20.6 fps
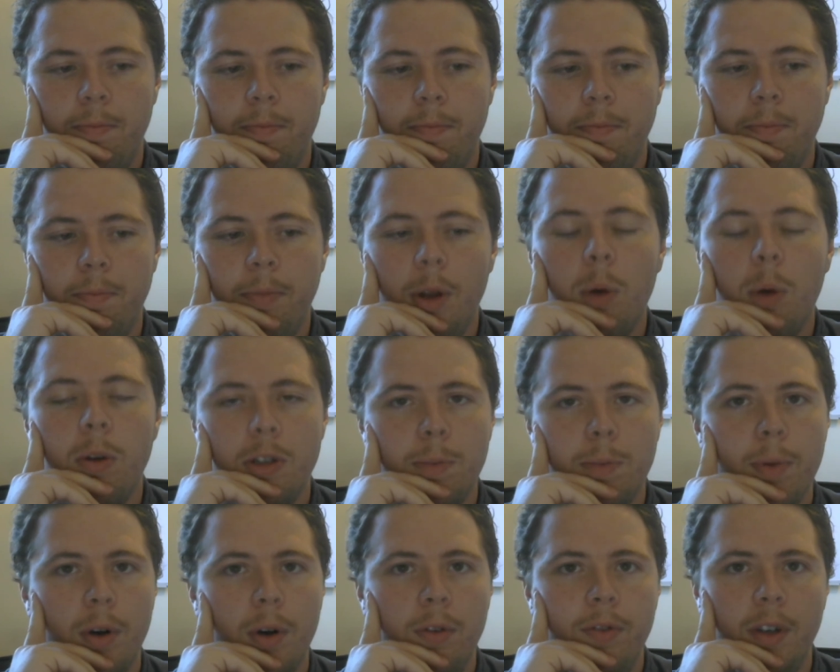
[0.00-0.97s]
no one's
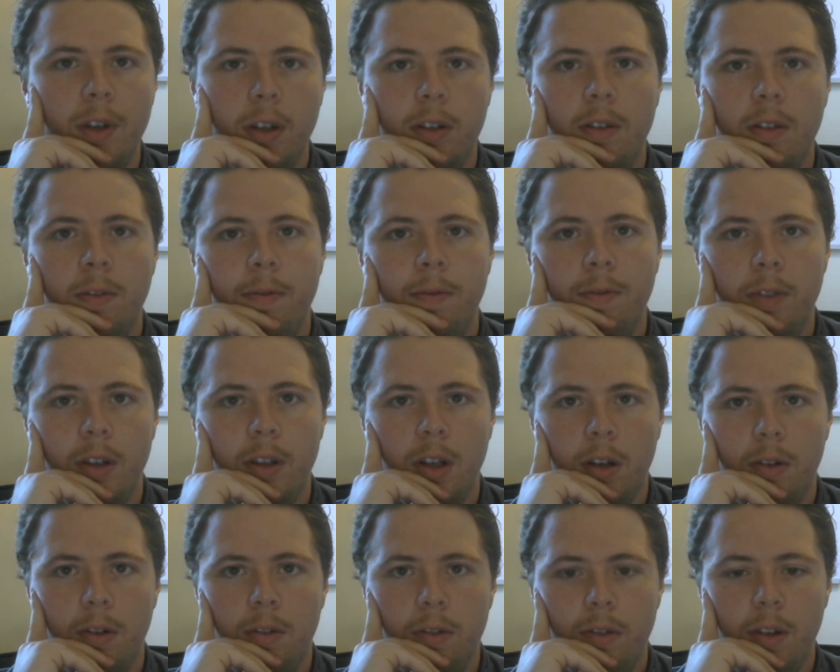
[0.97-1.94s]
perfect,
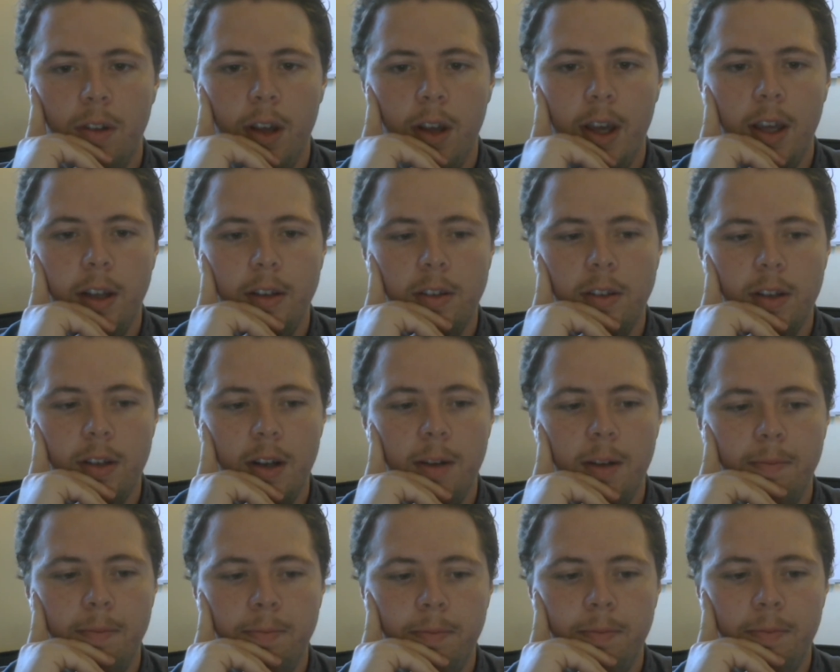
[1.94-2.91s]

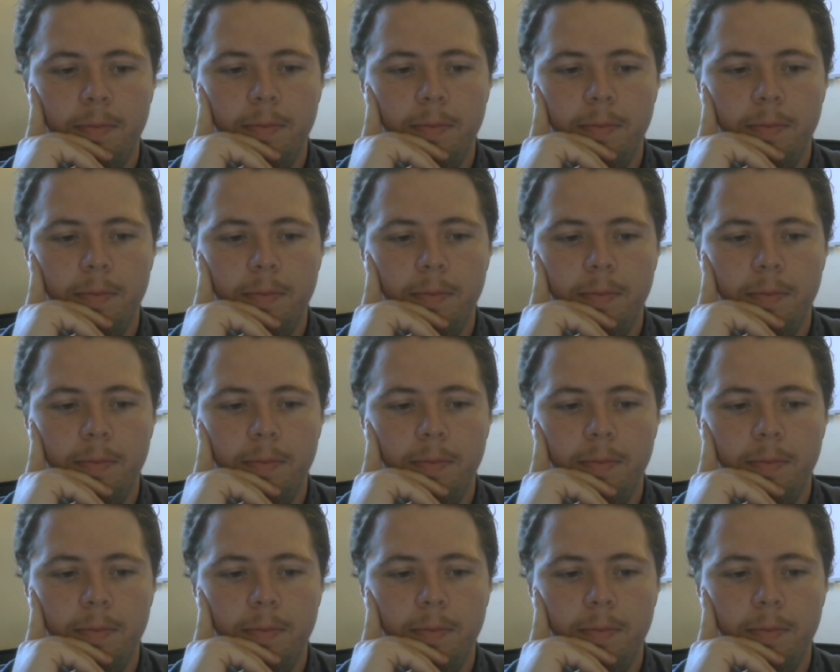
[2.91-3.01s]
and